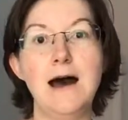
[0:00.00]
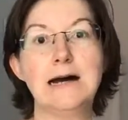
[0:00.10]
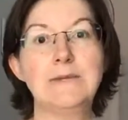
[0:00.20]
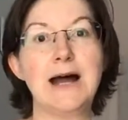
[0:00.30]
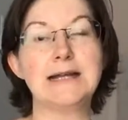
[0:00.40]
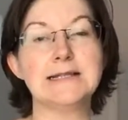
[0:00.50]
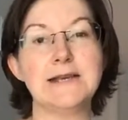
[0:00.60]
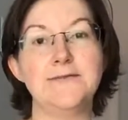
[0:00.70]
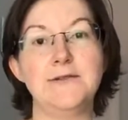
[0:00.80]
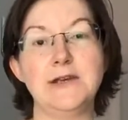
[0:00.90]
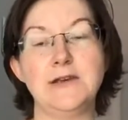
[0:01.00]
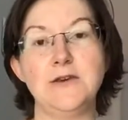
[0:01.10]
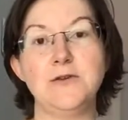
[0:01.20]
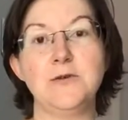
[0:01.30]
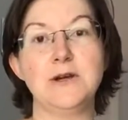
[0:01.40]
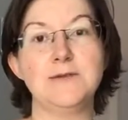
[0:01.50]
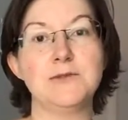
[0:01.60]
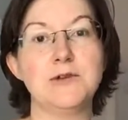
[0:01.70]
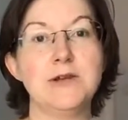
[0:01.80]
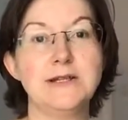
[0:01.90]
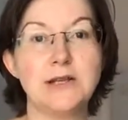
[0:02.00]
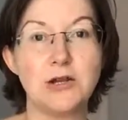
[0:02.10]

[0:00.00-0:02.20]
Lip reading: And if you can